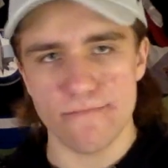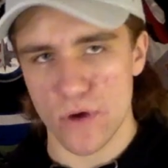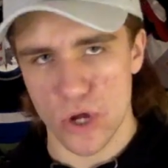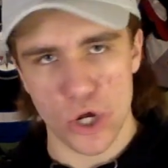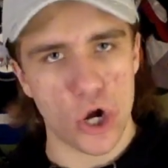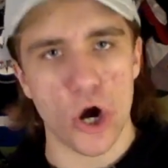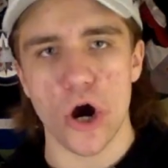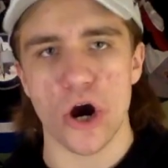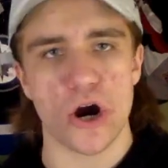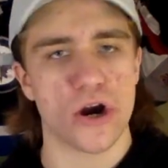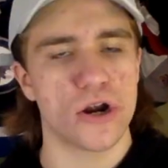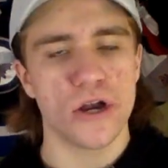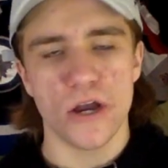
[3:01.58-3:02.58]

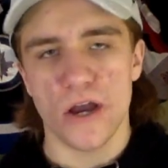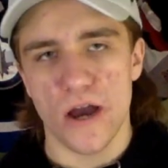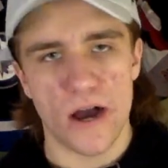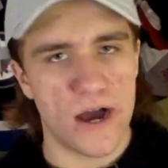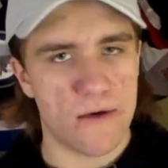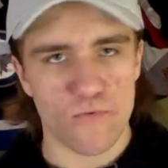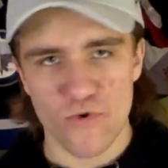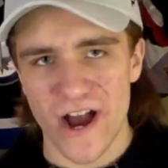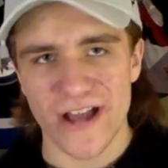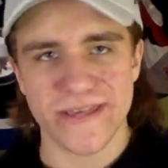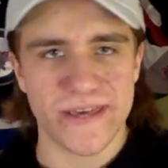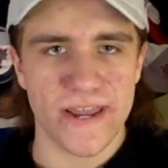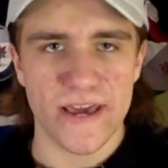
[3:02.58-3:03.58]
McCarr,
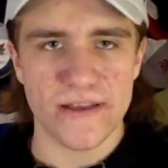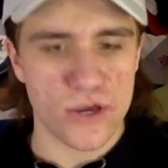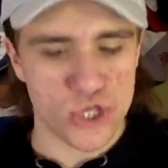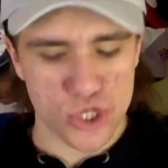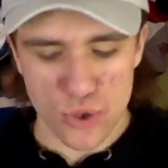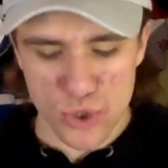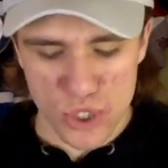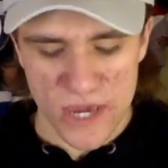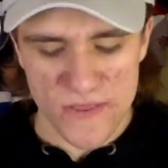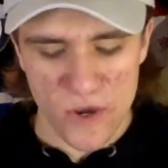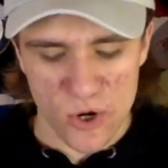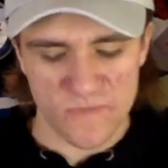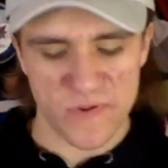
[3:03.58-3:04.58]
Rantanen, Nichushkin.
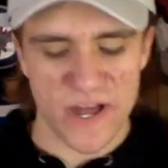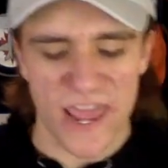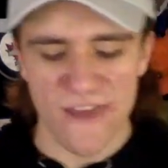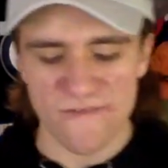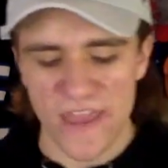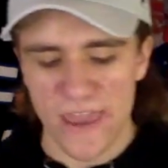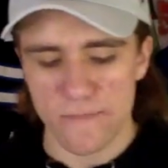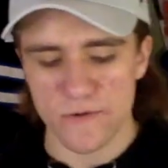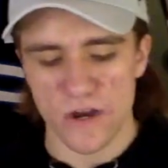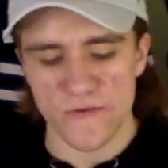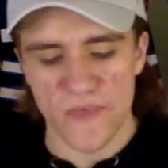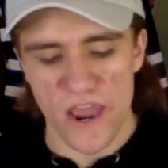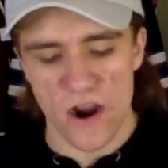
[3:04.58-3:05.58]
There's plenty of names
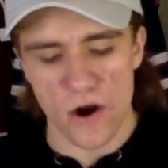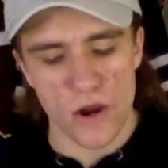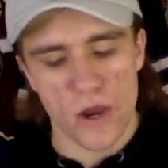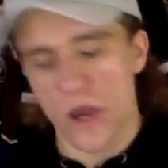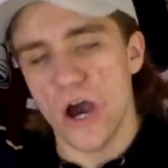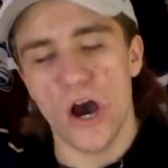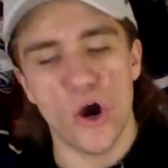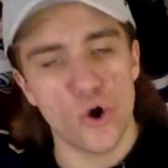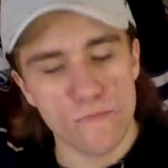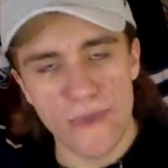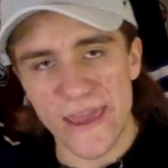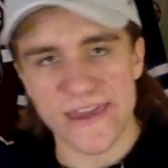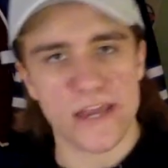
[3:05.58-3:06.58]
on there who
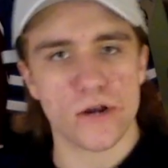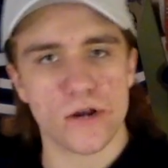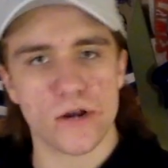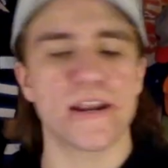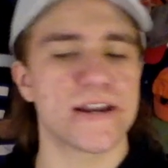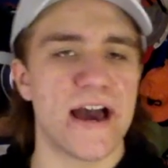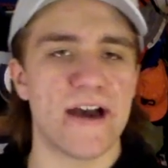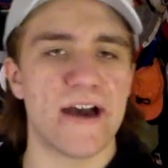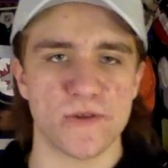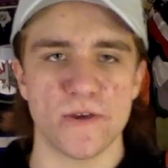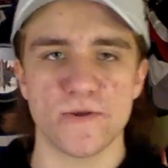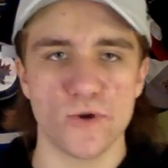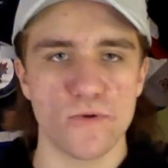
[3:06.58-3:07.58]
make it great. And
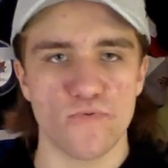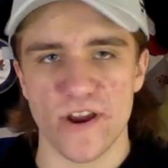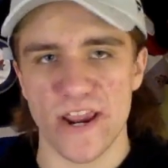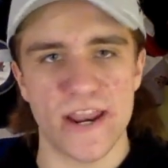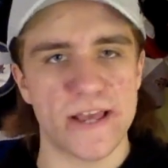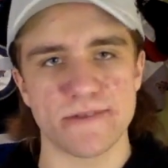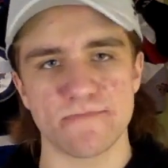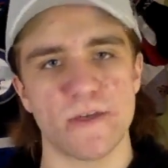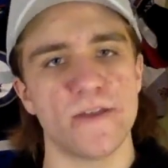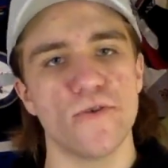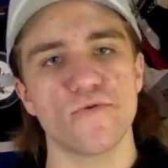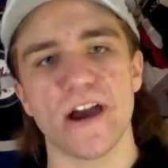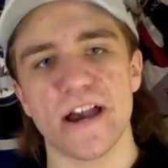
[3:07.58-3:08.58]
obviously, too, bringing in some of the
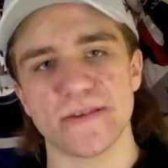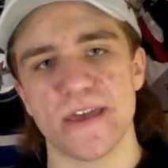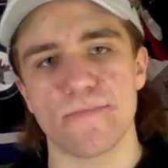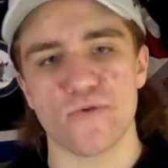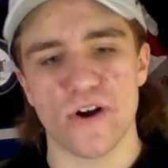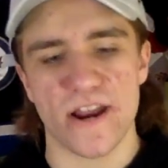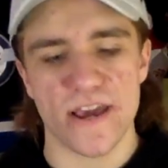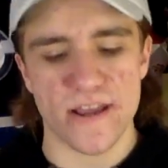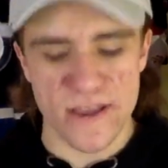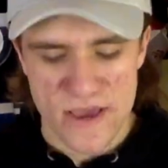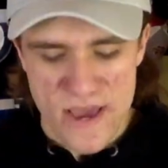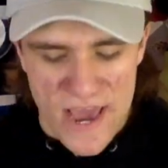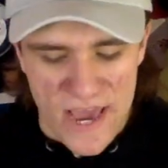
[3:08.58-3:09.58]
new guys they brought in
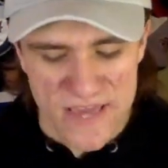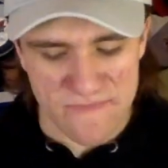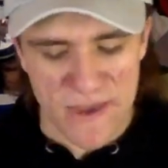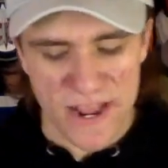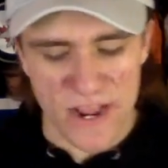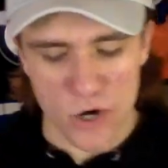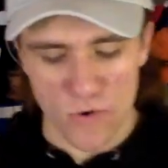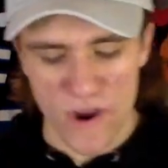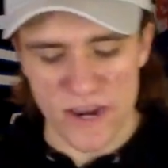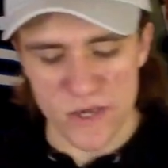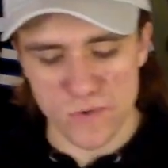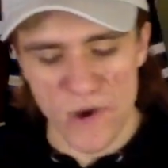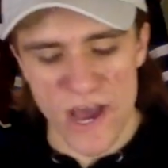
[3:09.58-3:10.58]
has made it great
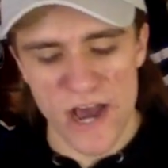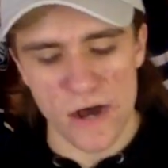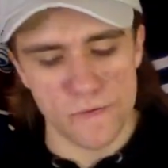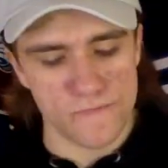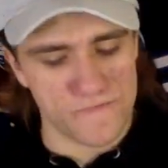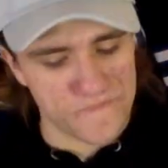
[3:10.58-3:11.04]
as well.